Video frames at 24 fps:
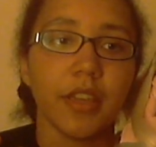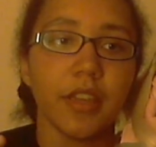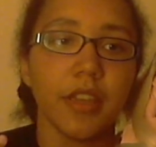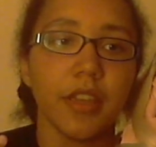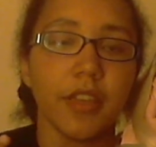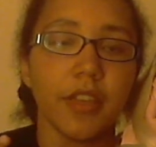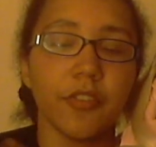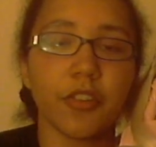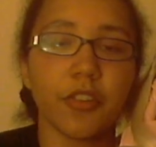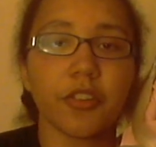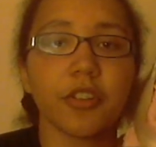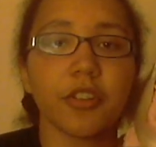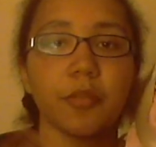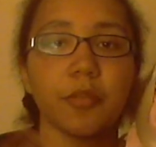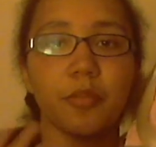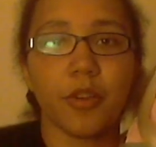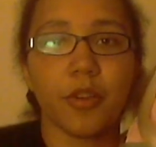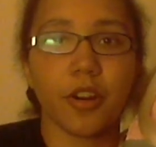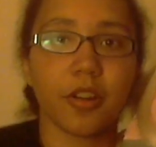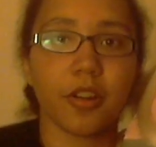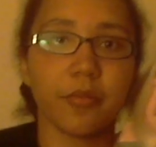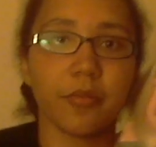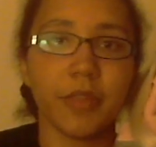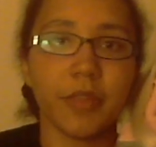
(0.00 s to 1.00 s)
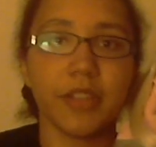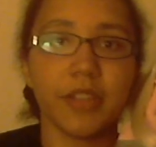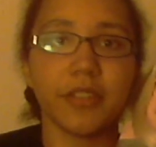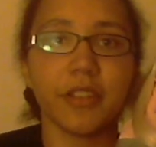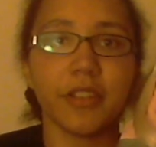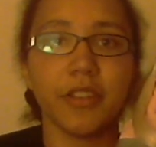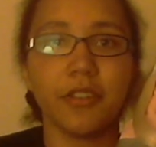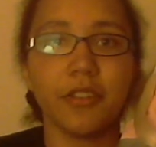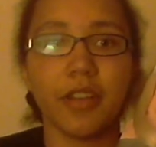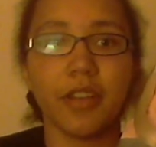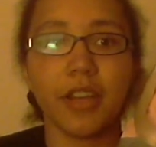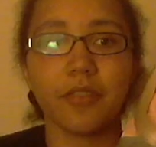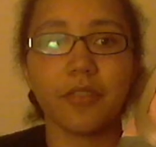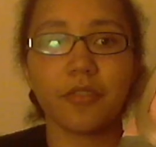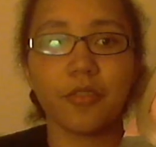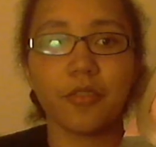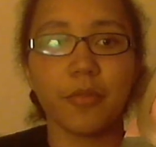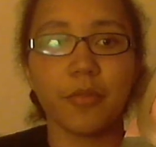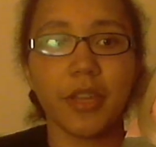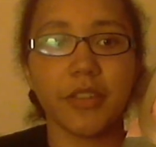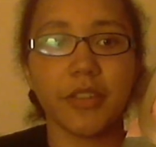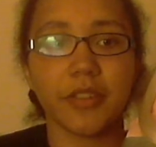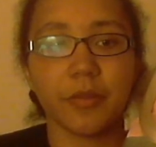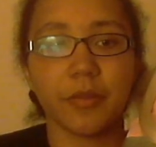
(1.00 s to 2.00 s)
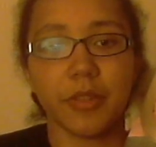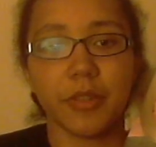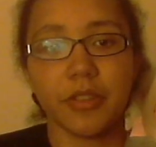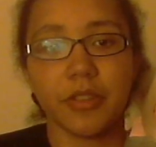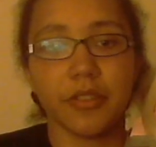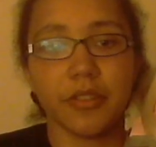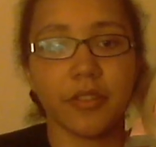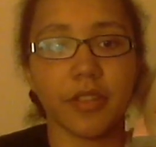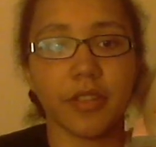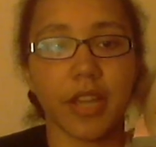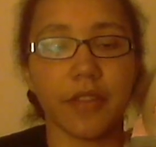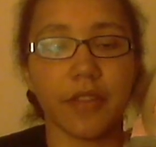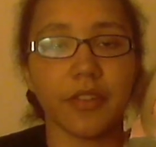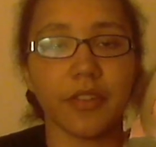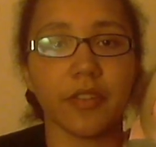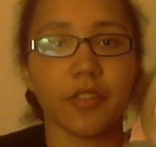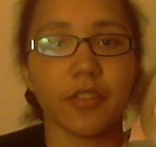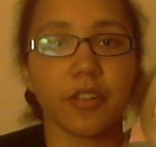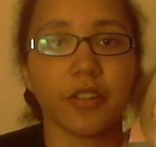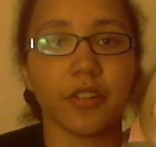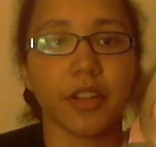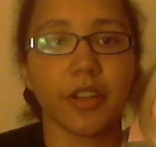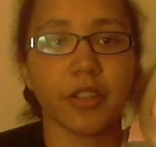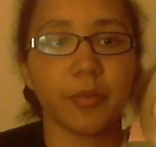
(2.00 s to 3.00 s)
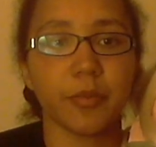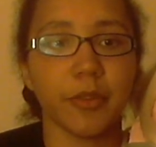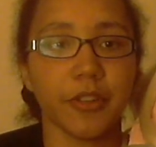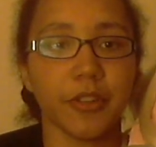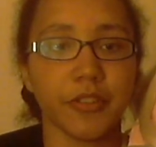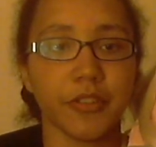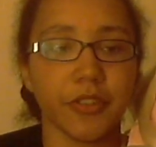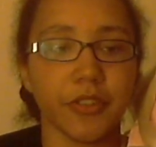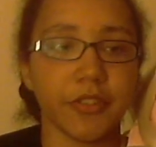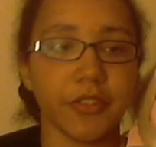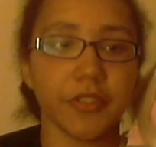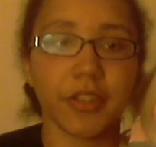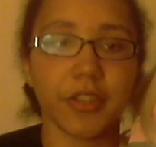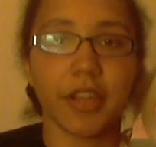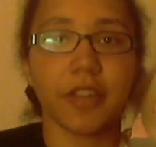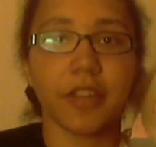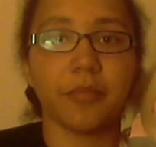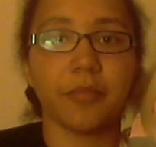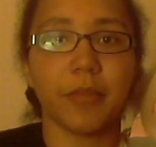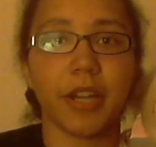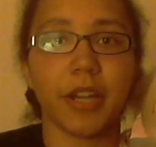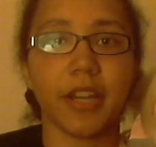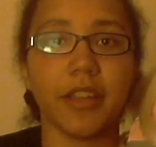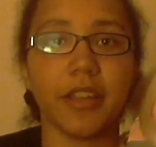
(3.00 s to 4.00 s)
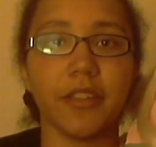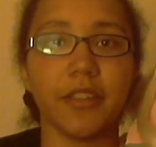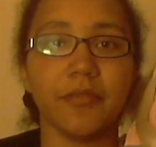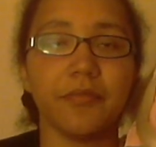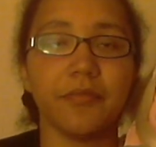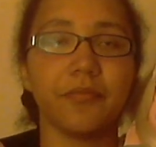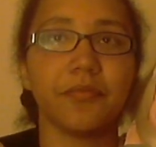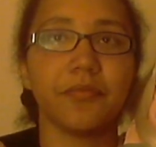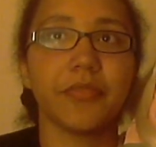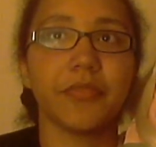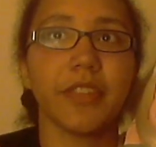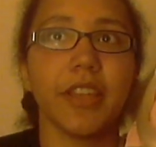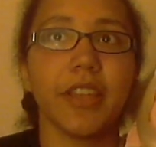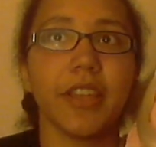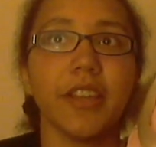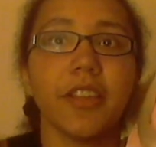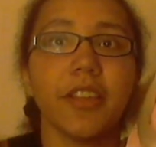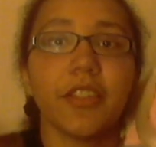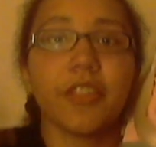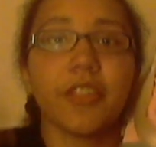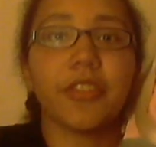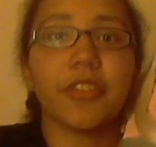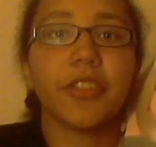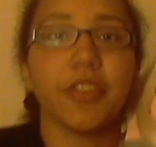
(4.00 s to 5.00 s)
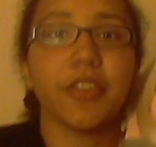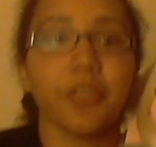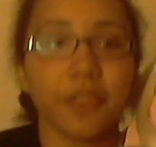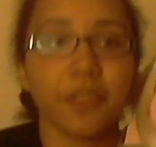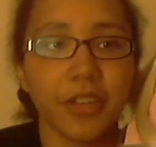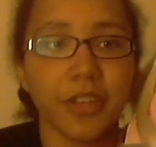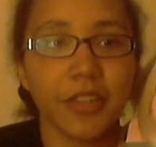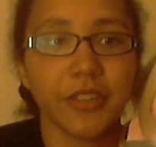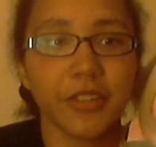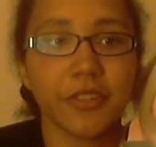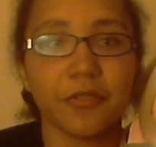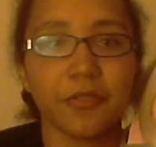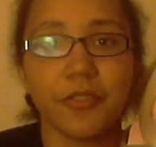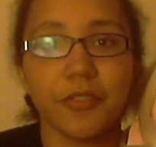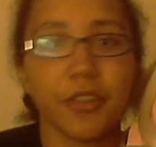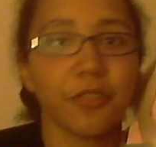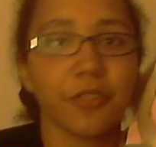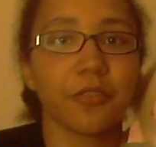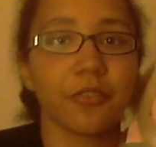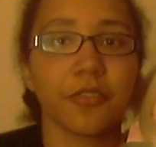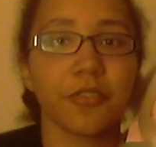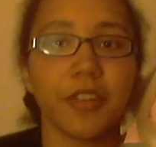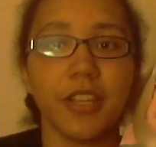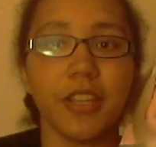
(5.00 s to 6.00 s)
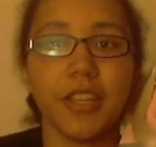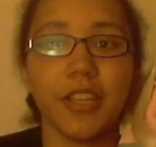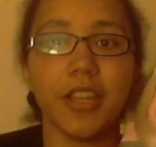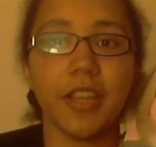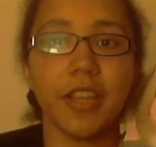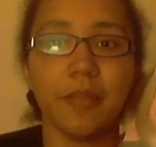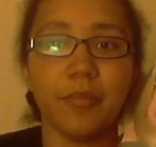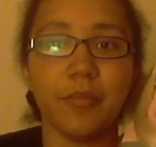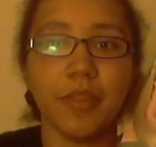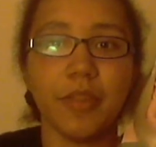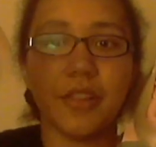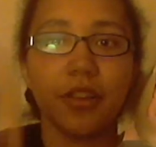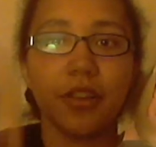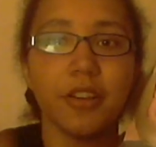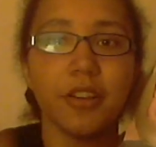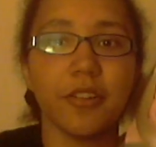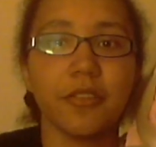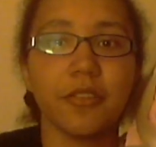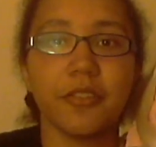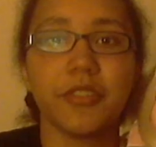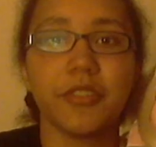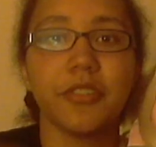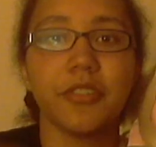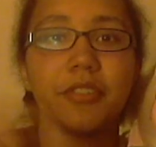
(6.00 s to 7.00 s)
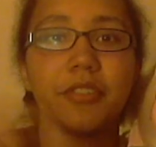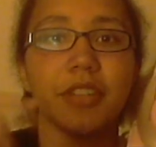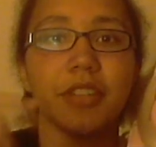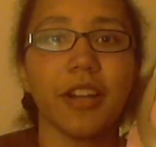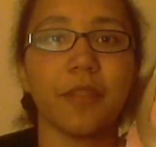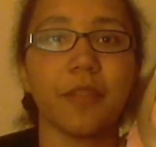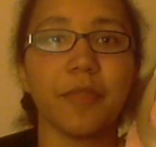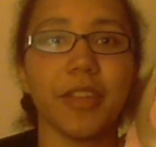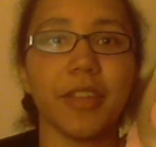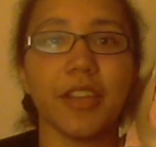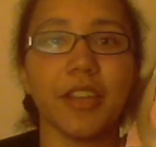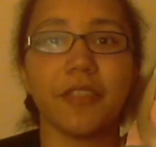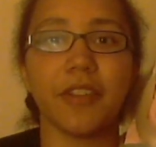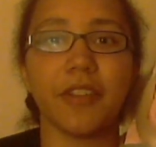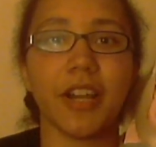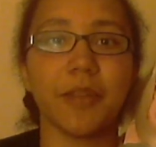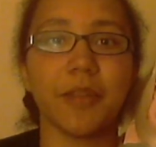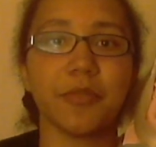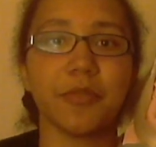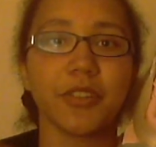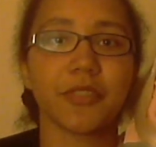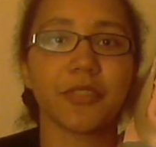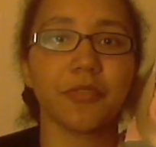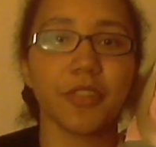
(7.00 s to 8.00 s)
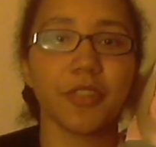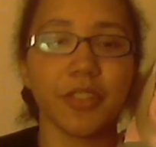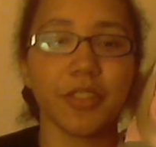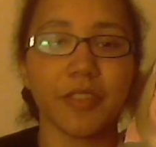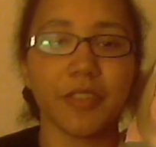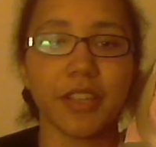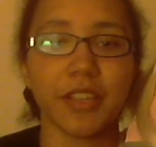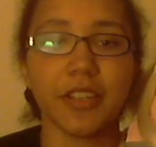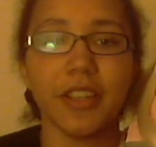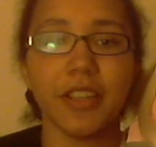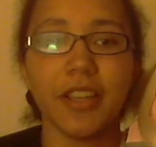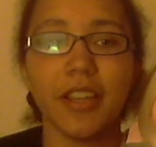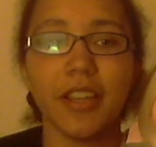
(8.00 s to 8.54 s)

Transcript: if you're in an apartment and you have roommates. I mean, I've never experienced this. Is kind of my theories. Feel free below to tell me if I'm just full of it.